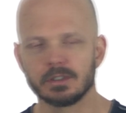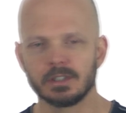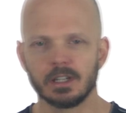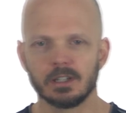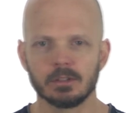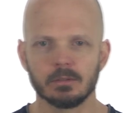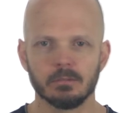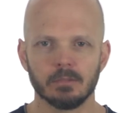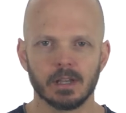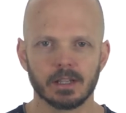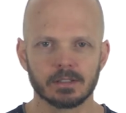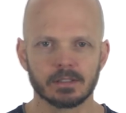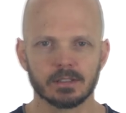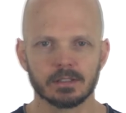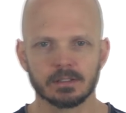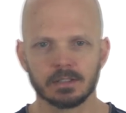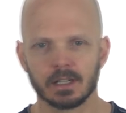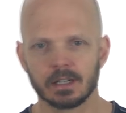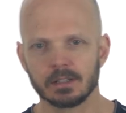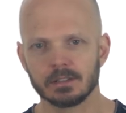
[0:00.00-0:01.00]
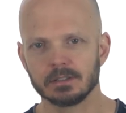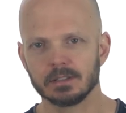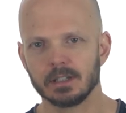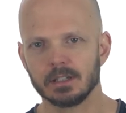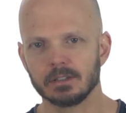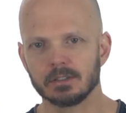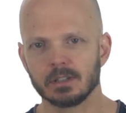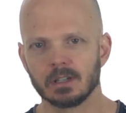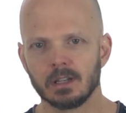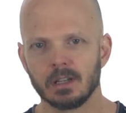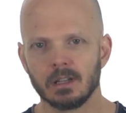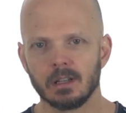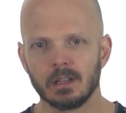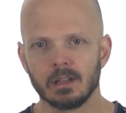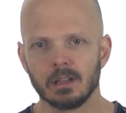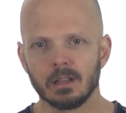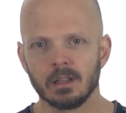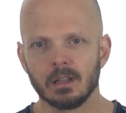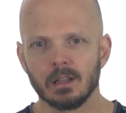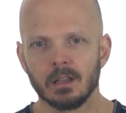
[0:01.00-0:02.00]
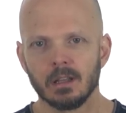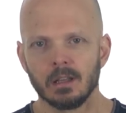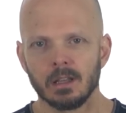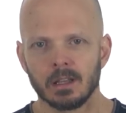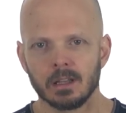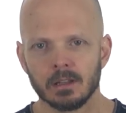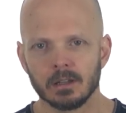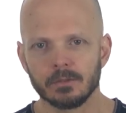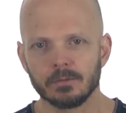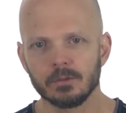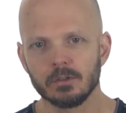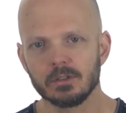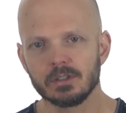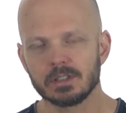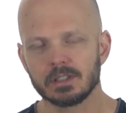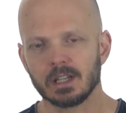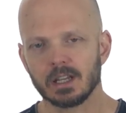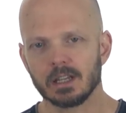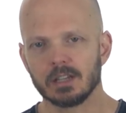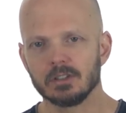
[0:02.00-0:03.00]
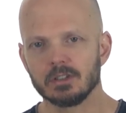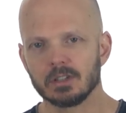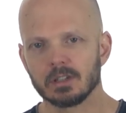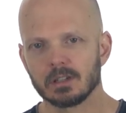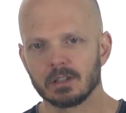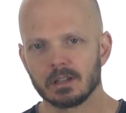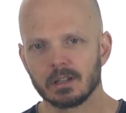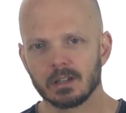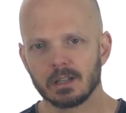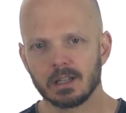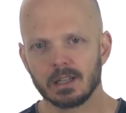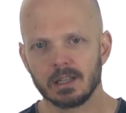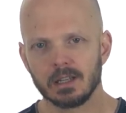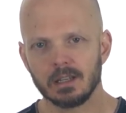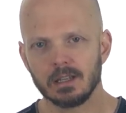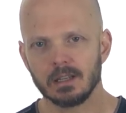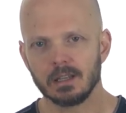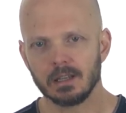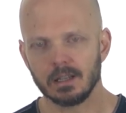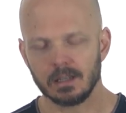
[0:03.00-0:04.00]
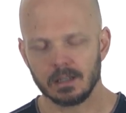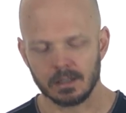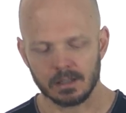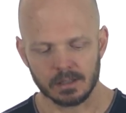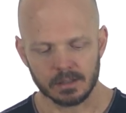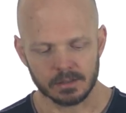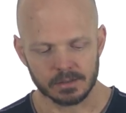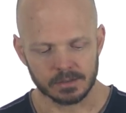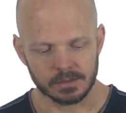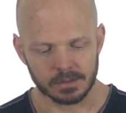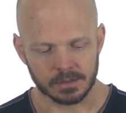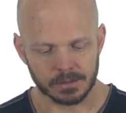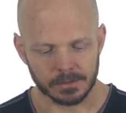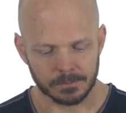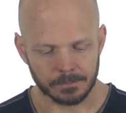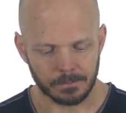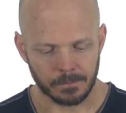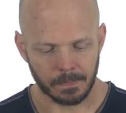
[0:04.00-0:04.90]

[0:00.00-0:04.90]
stage and best of the second stage. In the first stage, he is,